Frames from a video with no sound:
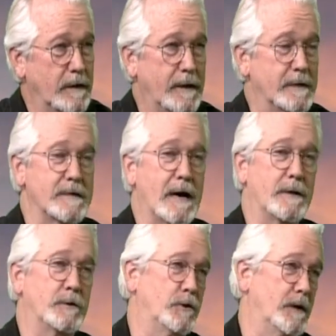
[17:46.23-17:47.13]
It's
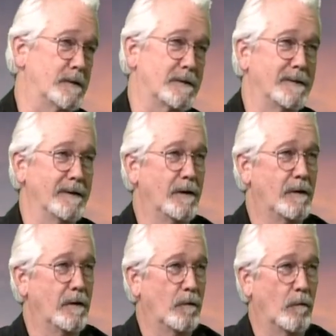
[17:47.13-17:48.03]
not just
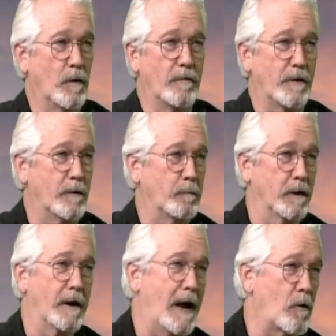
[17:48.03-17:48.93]
what their
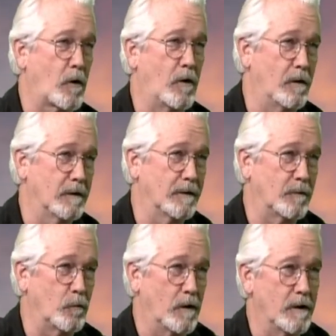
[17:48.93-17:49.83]
blood alcohol
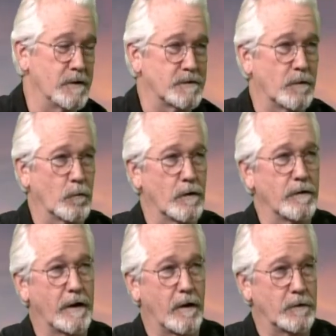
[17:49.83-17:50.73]
level was or were
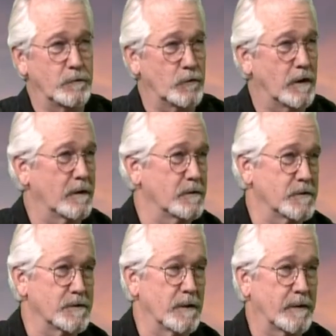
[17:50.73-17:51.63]
they on drugs
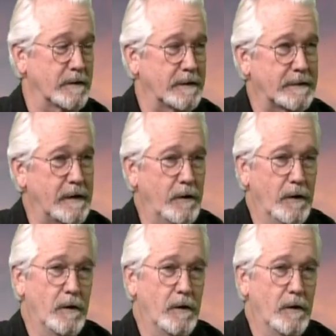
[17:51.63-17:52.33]
or something like that.